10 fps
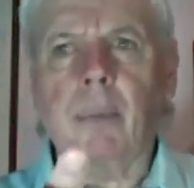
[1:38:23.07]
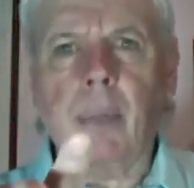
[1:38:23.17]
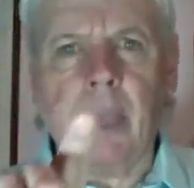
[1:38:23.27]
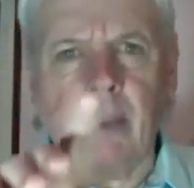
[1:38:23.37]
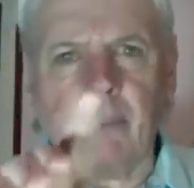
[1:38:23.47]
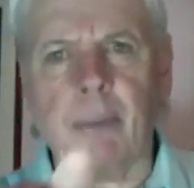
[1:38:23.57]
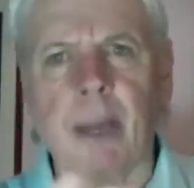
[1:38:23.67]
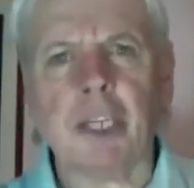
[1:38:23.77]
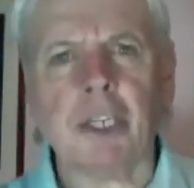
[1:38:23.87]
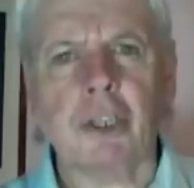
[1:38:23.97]

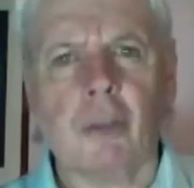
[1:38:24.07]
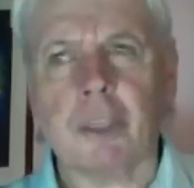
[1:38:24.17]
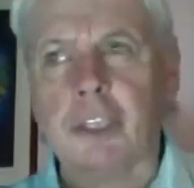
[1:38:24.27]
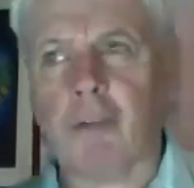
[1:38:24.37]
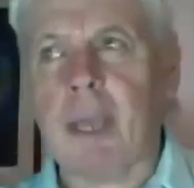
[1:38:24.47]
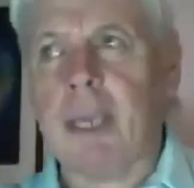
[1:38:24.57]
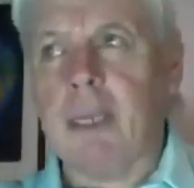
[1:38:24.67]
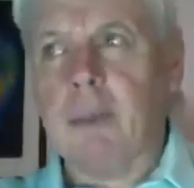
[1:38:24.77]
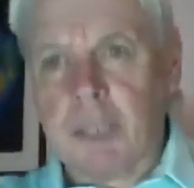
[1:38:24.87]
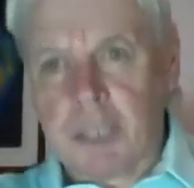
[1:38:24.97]
information on the
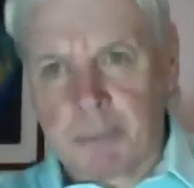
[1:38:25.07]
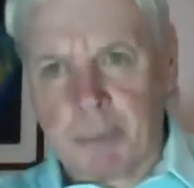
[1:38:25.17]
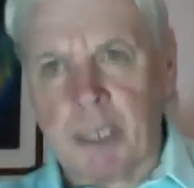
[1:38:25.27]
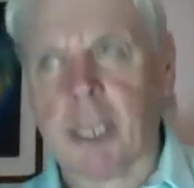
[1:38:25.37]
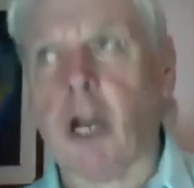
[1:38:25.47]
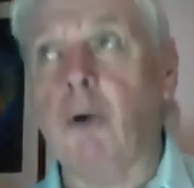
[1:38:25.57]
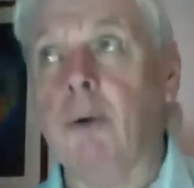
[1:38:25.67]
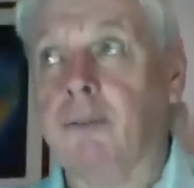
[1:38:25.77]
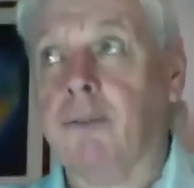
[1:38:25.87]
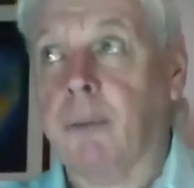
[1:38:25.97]
screen, which has been
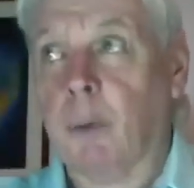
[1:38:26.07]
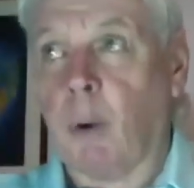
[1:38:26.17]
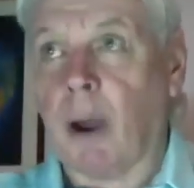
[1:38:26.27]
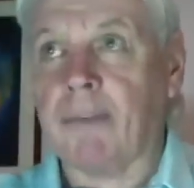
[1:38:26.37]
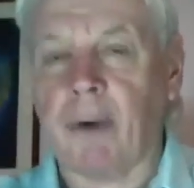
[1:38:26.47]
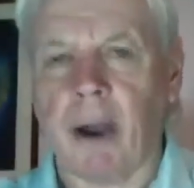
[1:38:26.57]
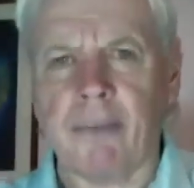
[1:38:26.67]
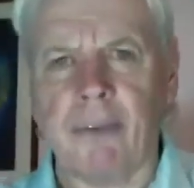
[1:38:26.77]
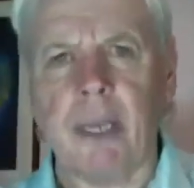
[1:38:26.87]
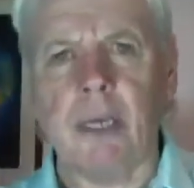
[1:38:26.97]
decoded from the Wi-Fi
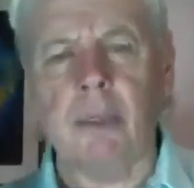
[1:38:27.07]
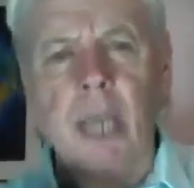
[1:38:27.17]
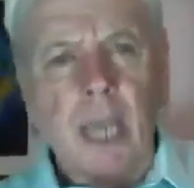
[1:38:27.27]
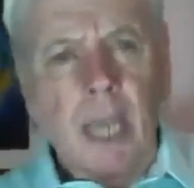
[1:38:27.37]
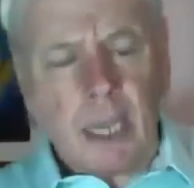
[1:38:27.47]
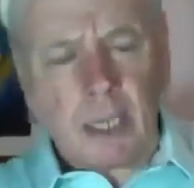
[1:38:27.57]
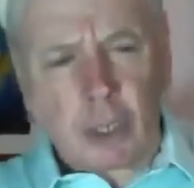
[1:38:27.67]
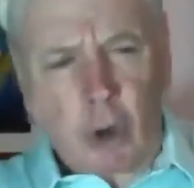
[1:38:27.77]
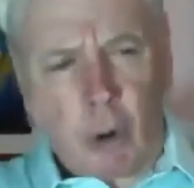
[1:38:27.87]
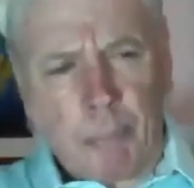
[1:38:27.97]
field, is
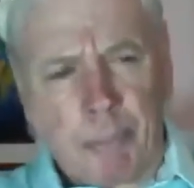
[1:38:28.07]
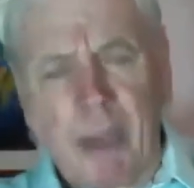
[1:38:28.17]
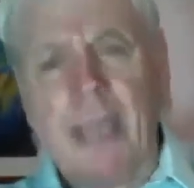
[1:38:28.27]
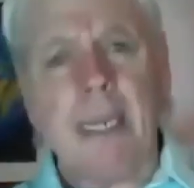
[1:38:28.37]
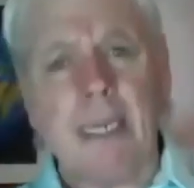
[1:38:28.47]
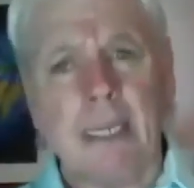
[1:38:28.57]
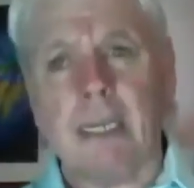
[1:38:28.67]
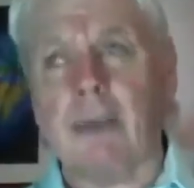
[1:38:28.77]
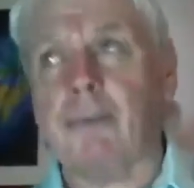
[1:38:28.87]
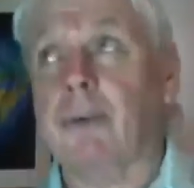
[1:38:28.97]
completely
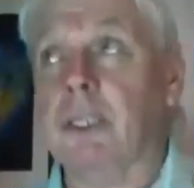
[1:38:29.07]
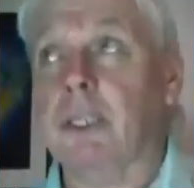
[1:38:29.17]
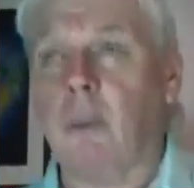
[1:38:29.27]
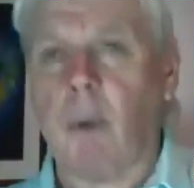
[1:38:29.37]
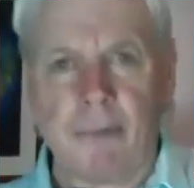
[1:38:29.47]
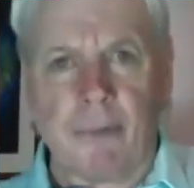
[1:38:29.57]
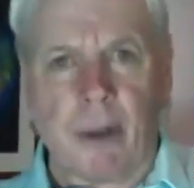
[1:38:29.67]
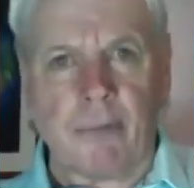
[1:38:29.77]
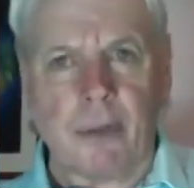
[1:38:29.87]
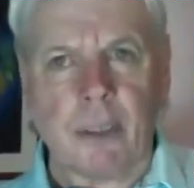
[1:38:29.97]
different to the
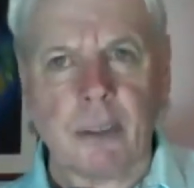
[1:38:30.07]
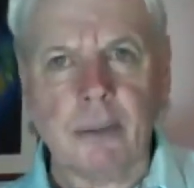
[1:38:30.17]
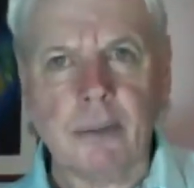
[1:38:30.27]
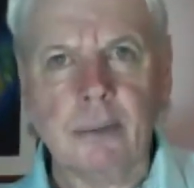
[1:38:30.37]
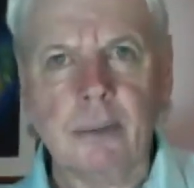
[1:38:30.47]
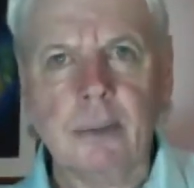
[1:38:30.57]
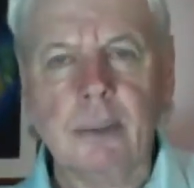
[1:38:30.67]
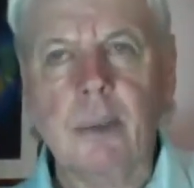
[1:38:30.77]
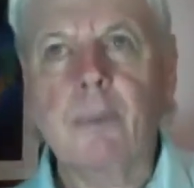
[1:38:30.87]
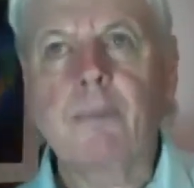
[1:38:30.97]
Wi-Fi field.
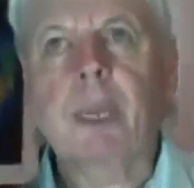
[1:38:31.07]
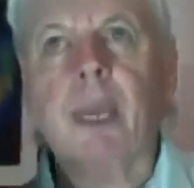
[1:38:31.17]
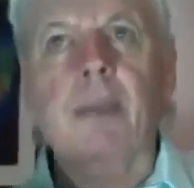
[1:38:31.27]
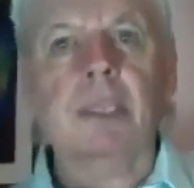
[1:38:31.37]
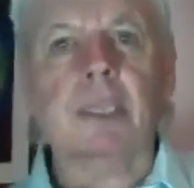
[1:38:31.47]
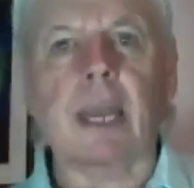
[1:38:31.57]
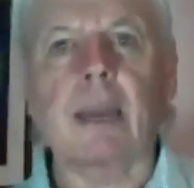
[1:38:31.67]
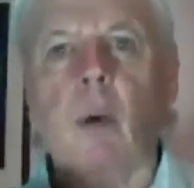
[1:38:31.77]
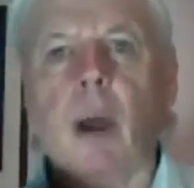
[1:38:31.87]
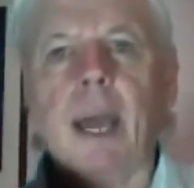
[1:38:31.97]
In the
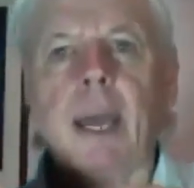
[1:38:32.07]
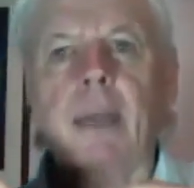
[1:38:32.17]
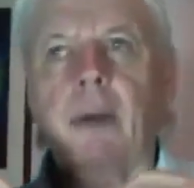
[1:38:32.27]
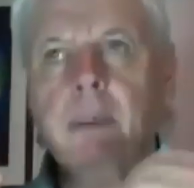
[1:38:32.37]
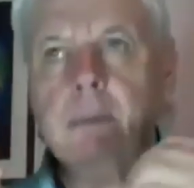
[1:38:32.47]
same way that